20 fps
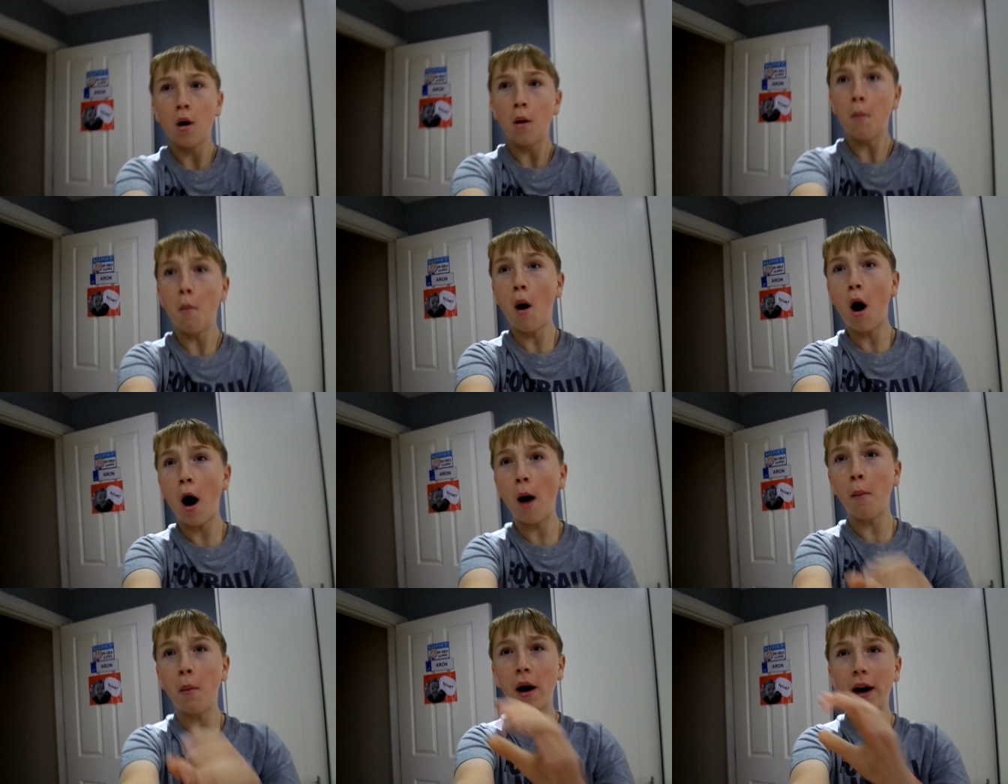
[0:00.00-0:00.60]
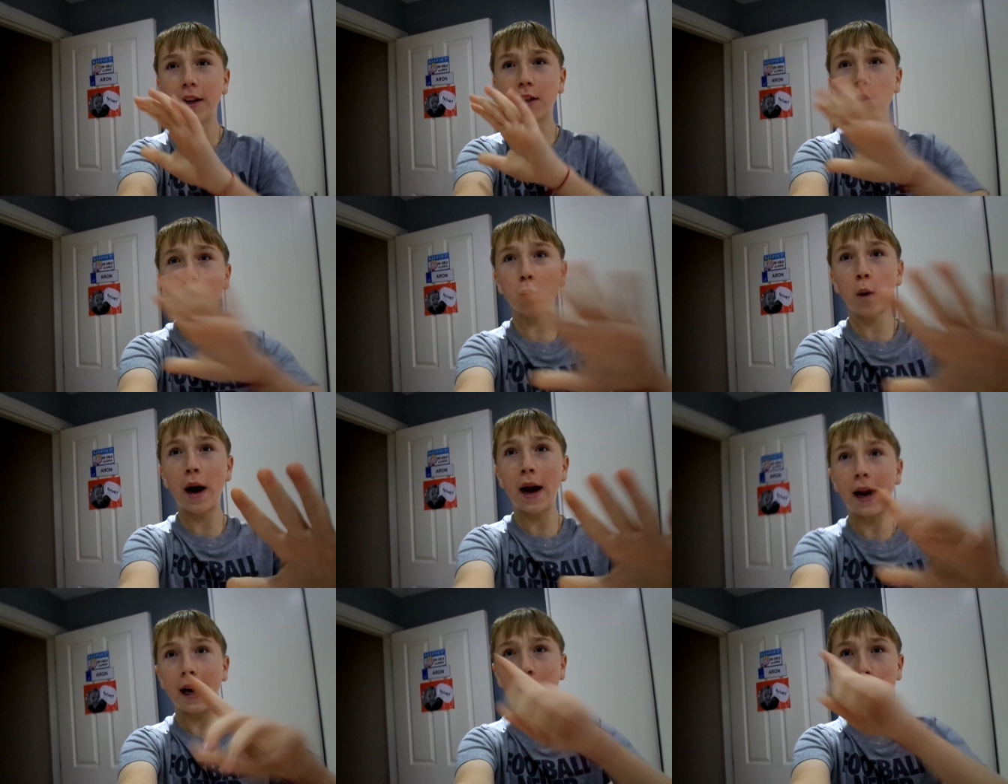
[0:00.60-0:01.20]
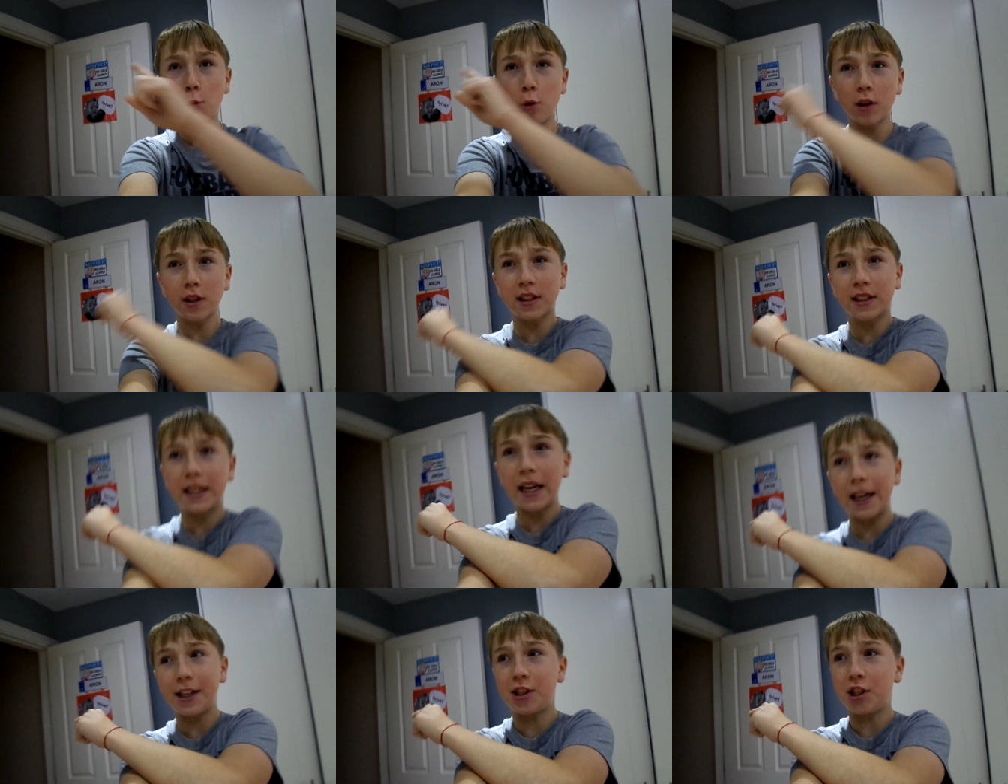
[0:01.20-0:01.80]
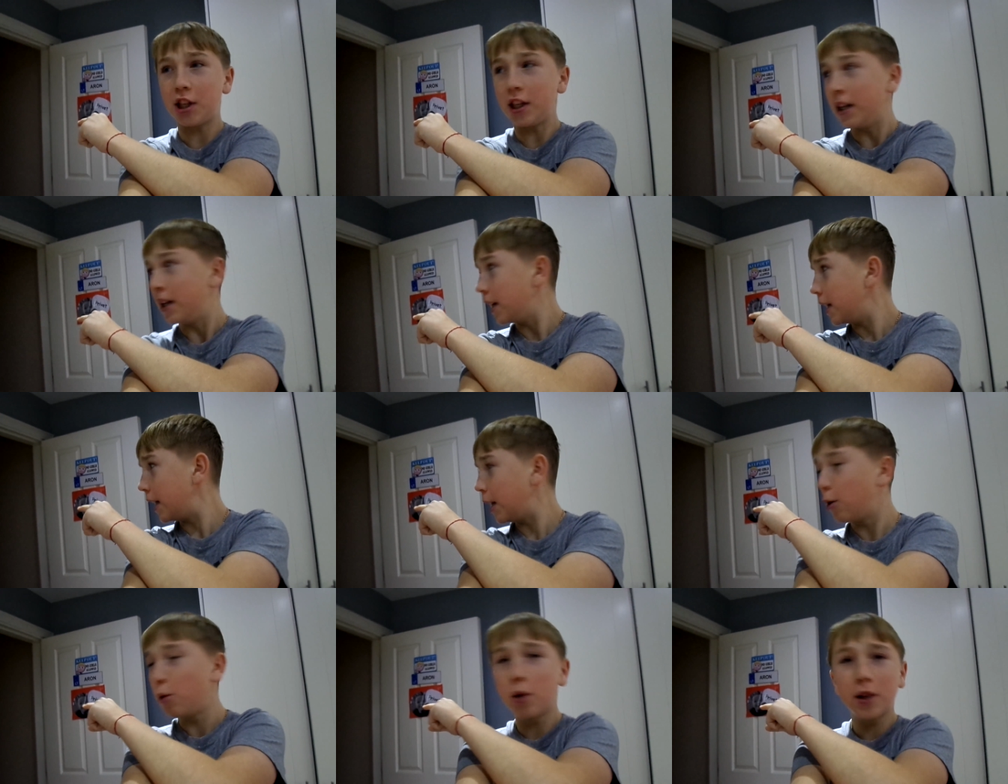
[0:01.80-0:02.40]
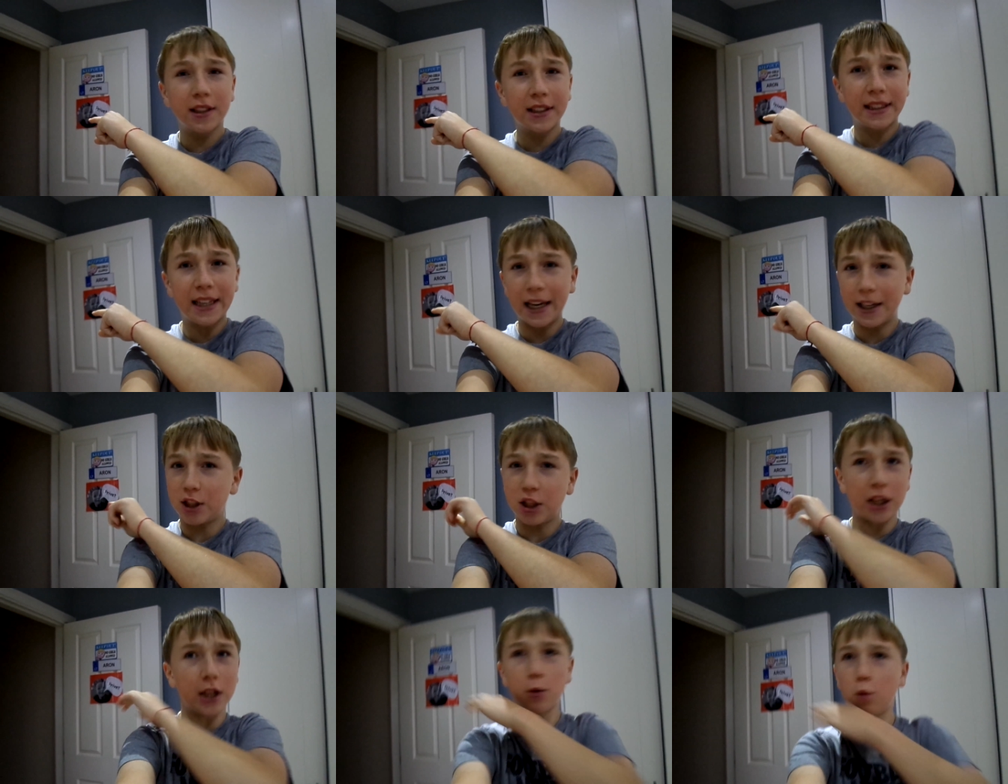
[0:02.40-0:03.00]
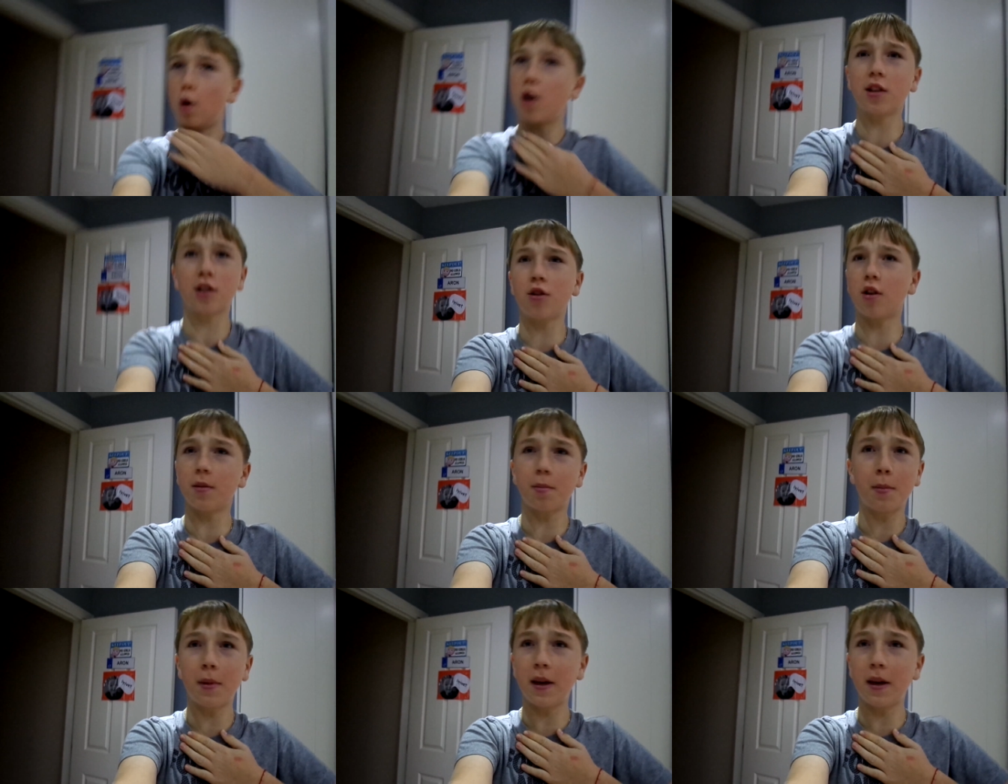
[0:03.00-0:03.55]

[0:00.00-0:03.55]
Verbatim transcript: Mom, I swear, it was Deji. It was Deji, it was not